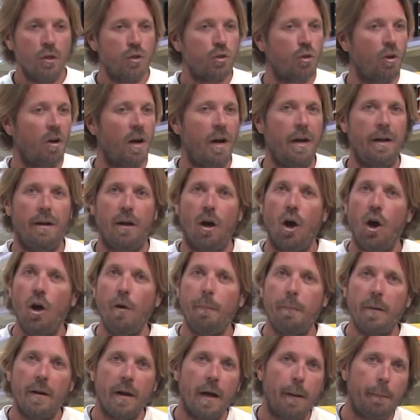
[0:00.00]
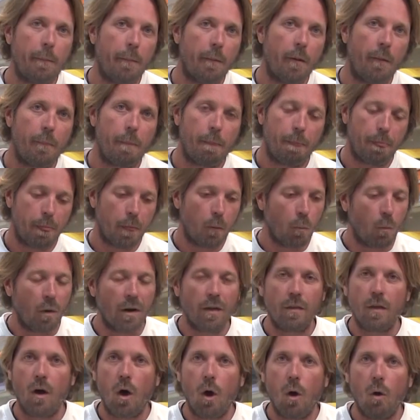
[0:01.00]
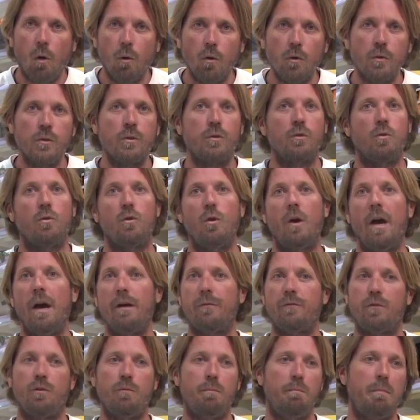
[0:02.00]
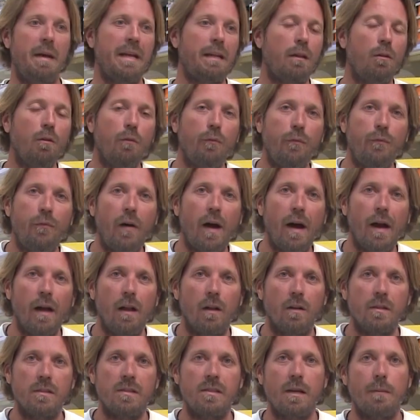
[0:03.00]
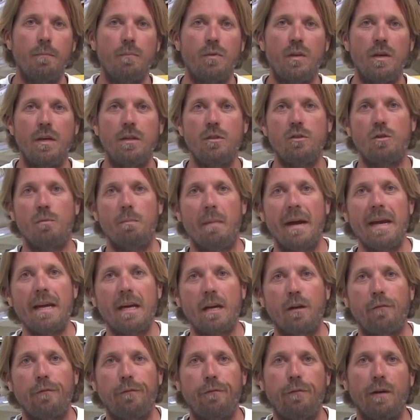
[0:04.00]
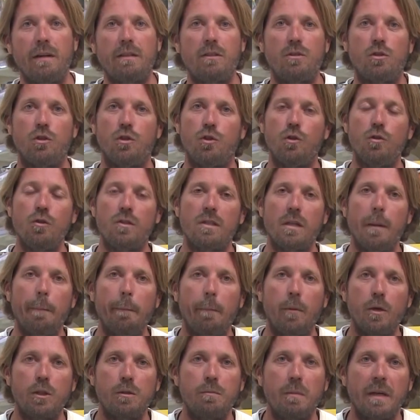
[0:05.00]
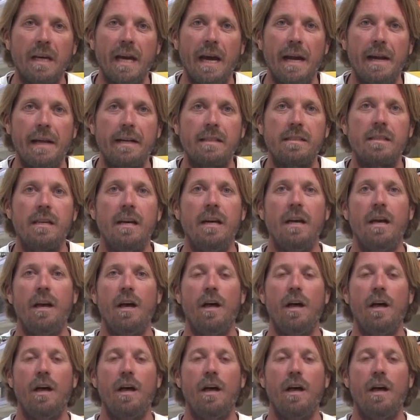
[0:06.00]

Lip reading: try and open up one of the holes, or you have to metal file something to make it fit, to do some bush mechanics.